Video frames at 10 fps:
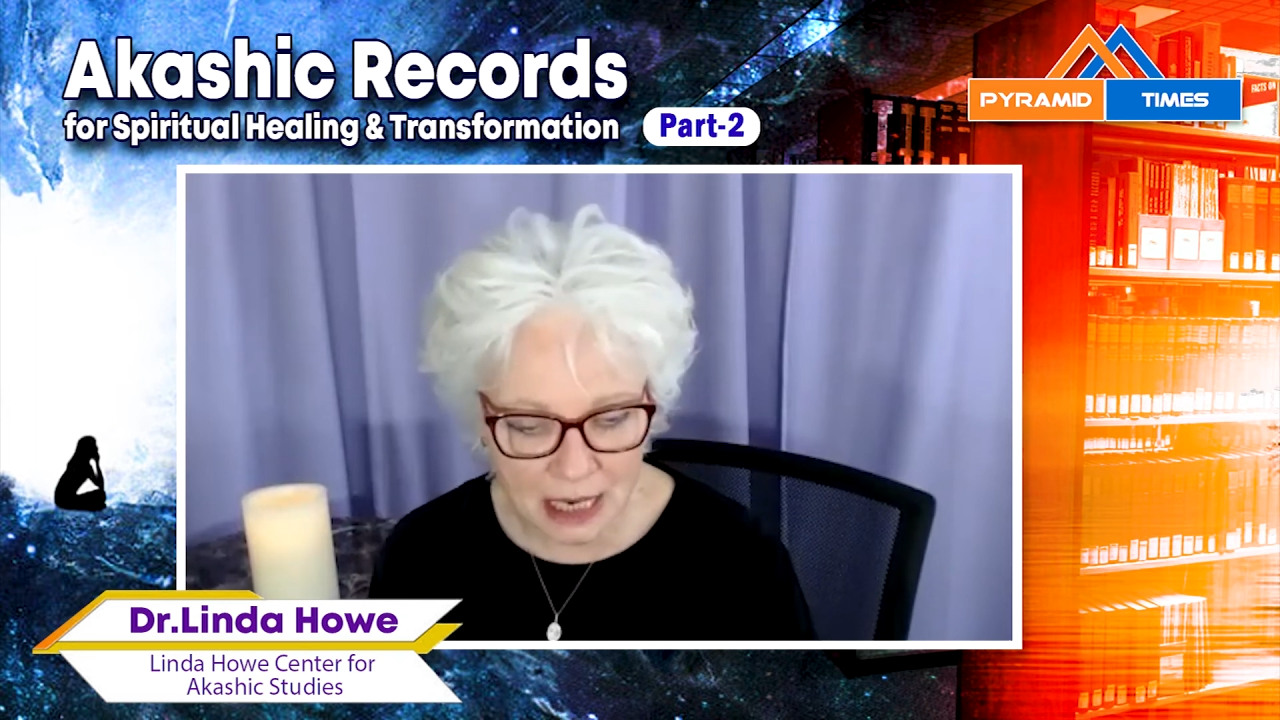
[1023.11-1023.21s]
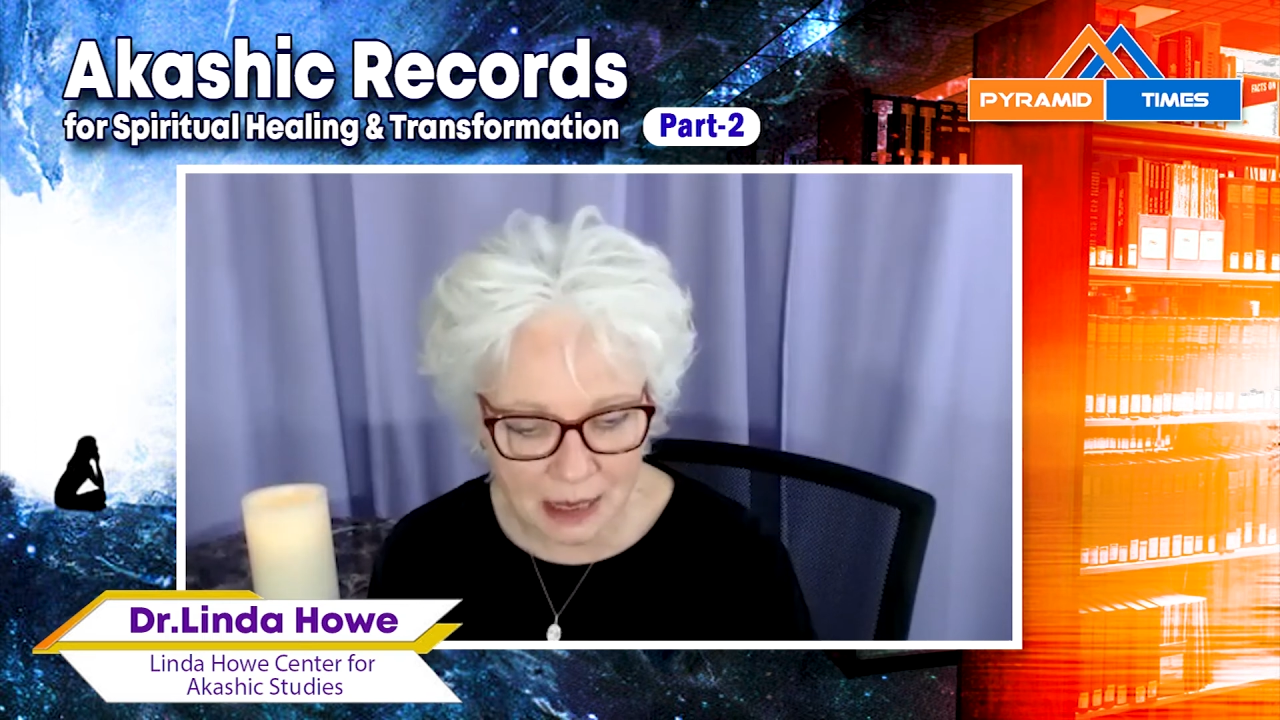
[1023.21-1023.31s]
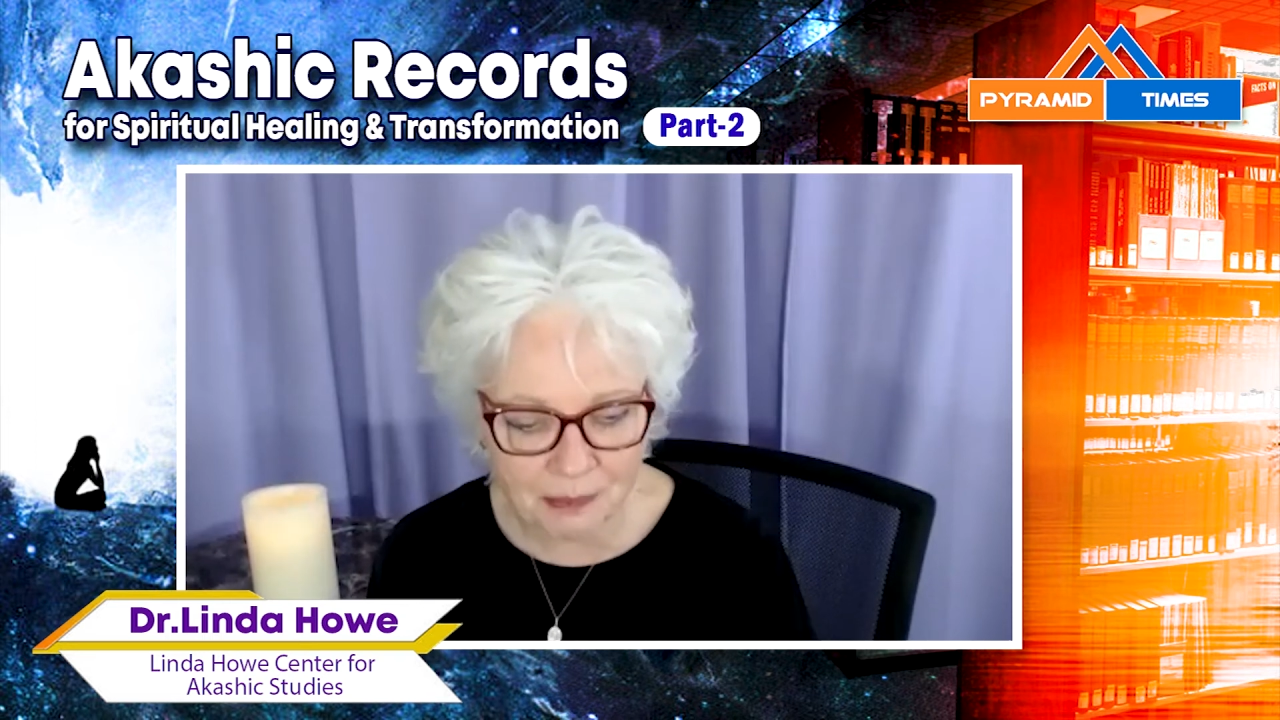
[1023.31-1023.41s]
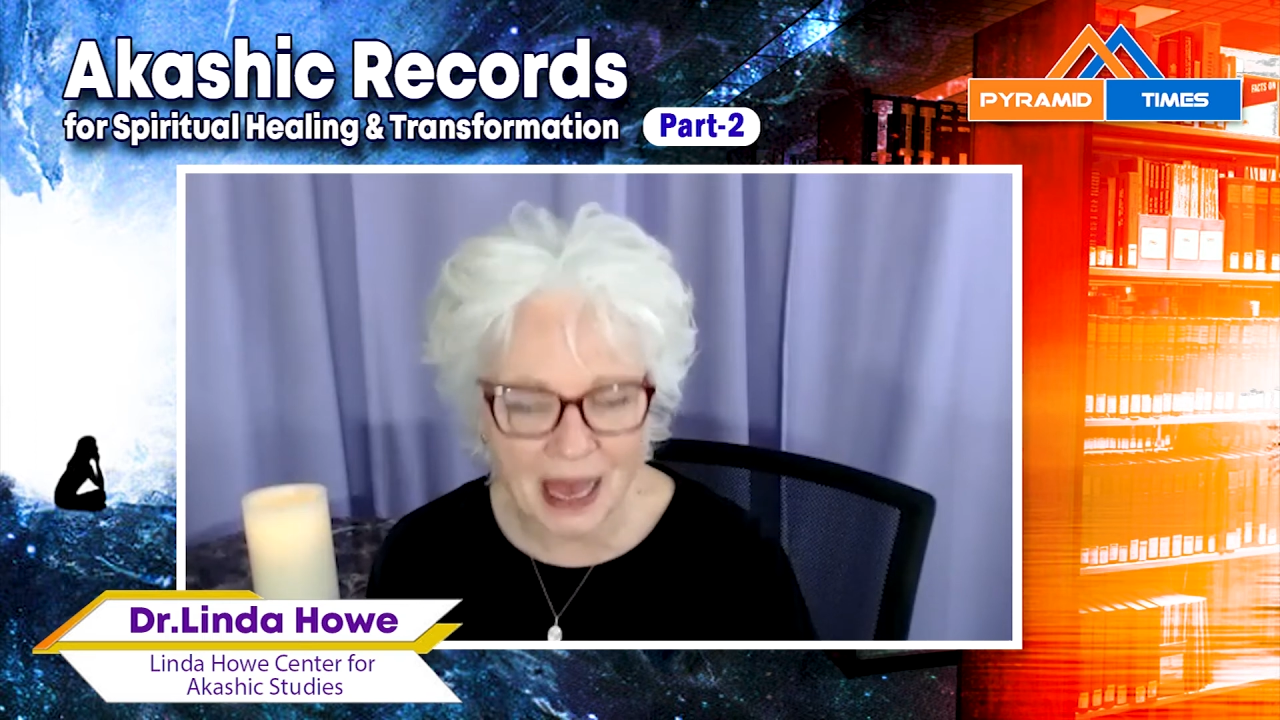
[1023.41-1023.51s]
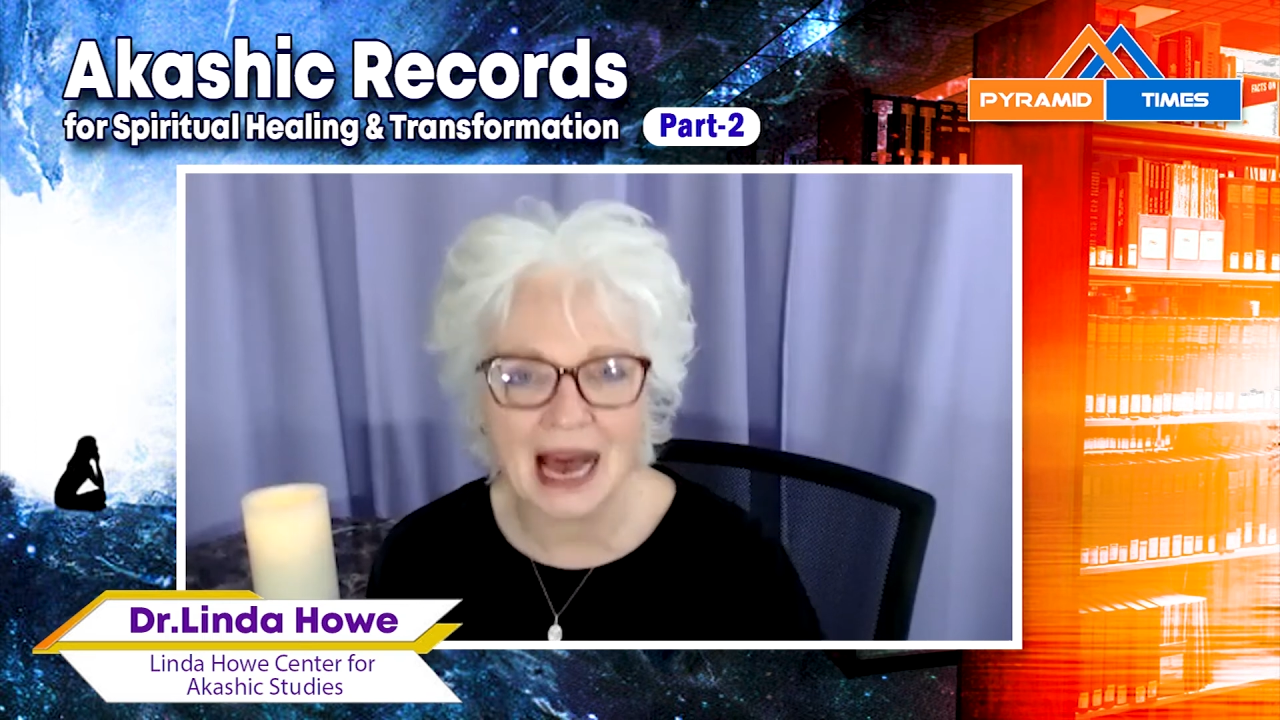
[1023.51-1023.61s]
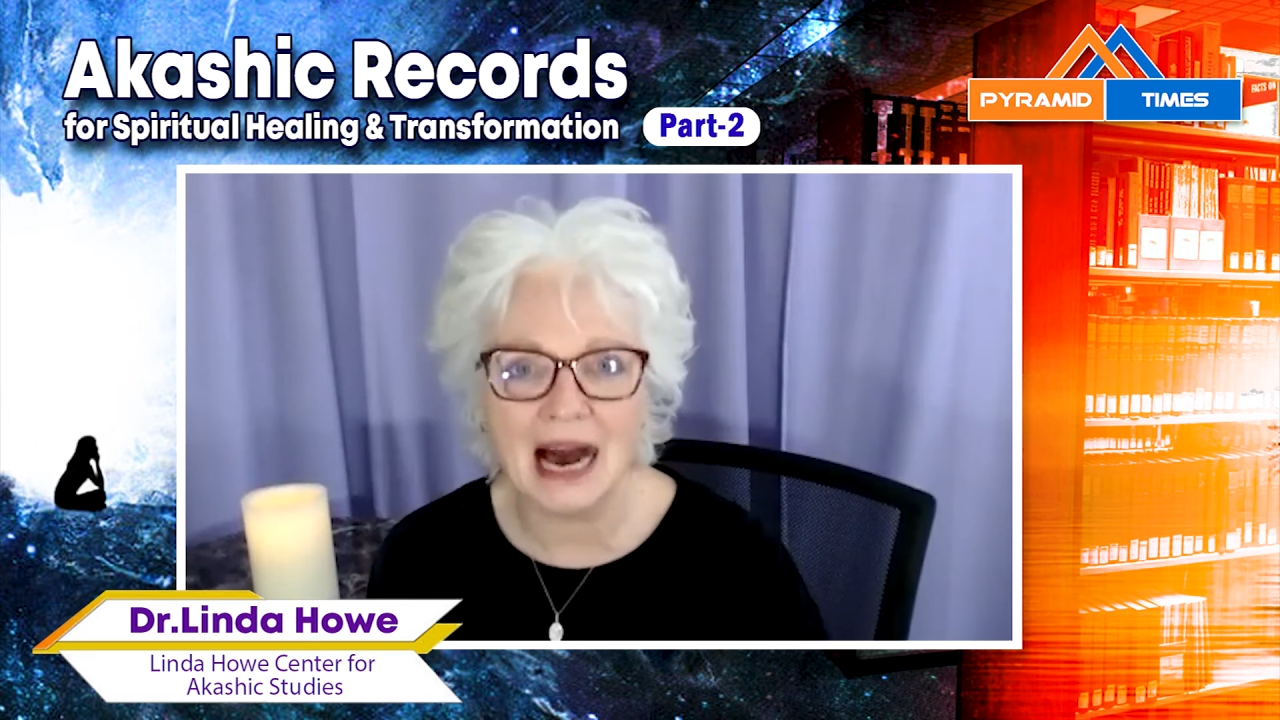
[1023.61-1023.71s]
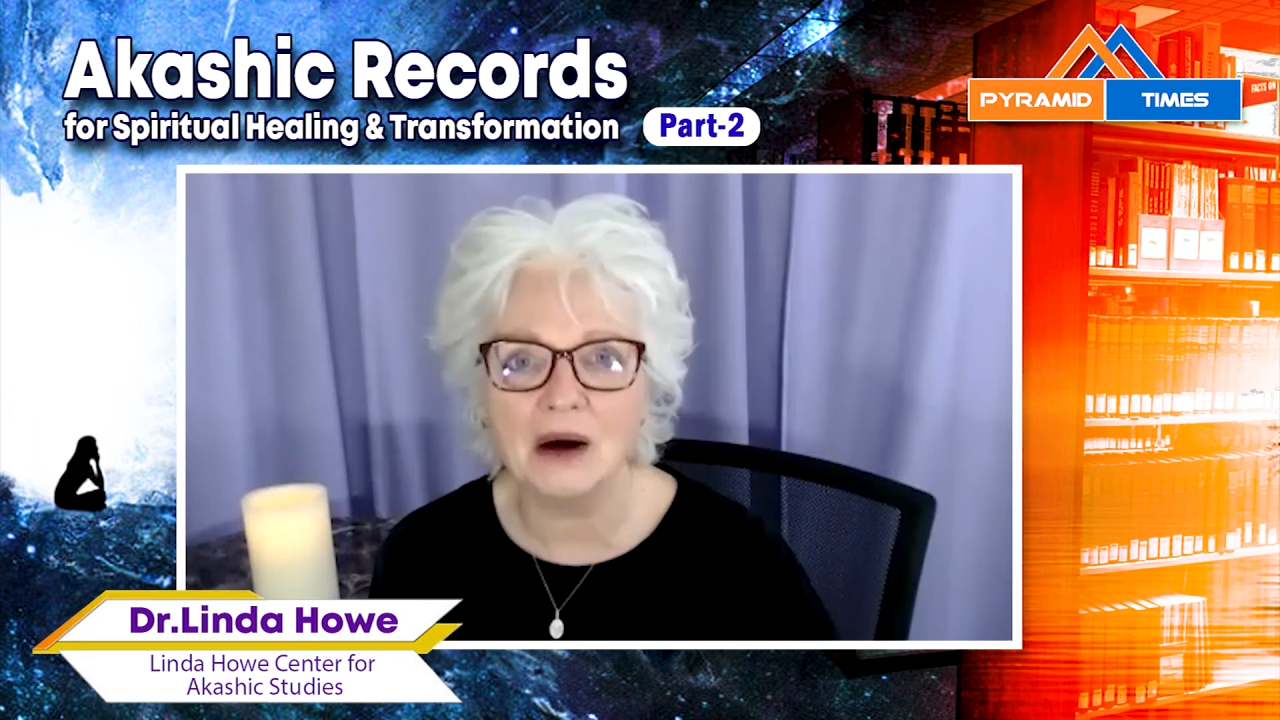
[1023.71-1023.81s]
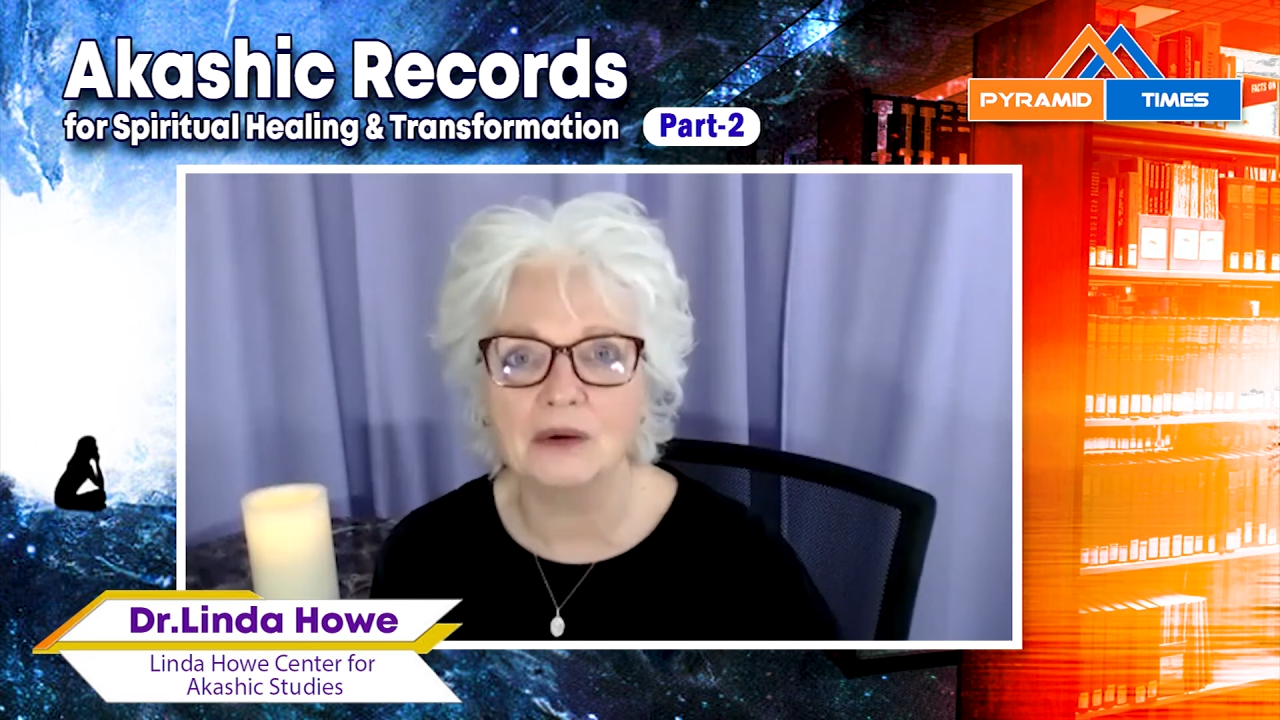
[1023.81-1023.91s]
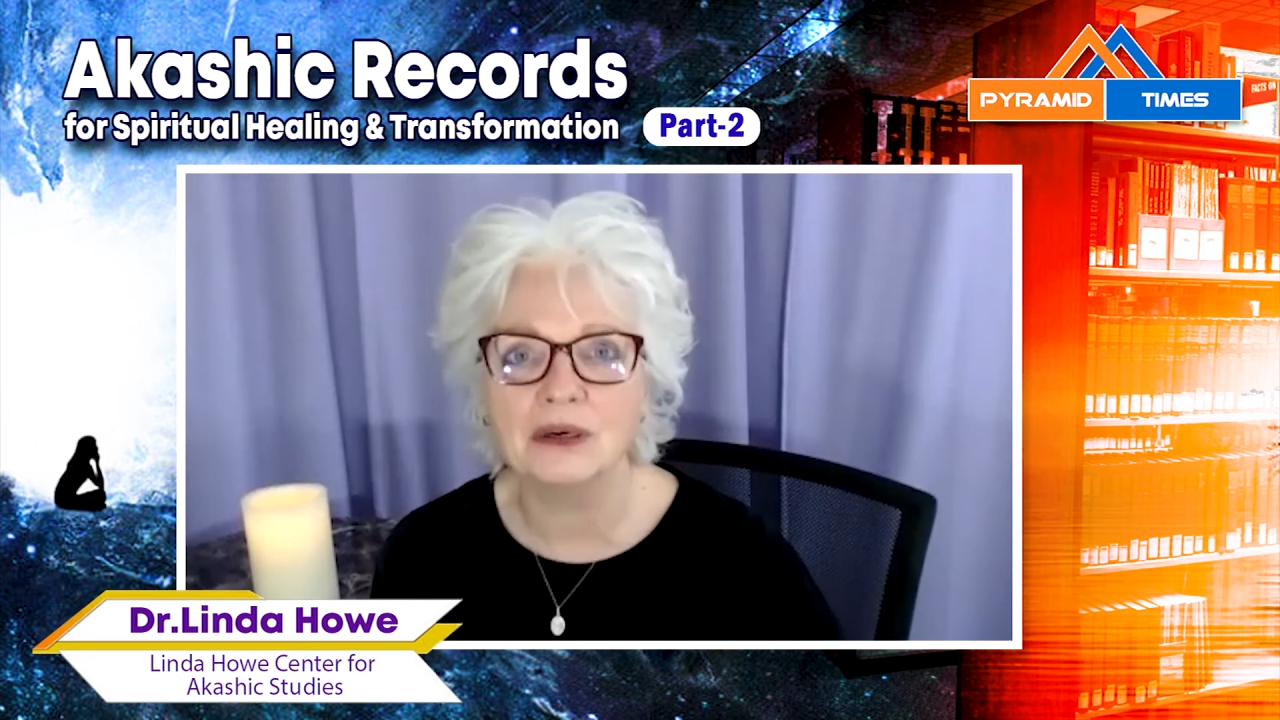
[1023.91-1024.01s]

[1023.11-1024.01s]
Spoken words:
about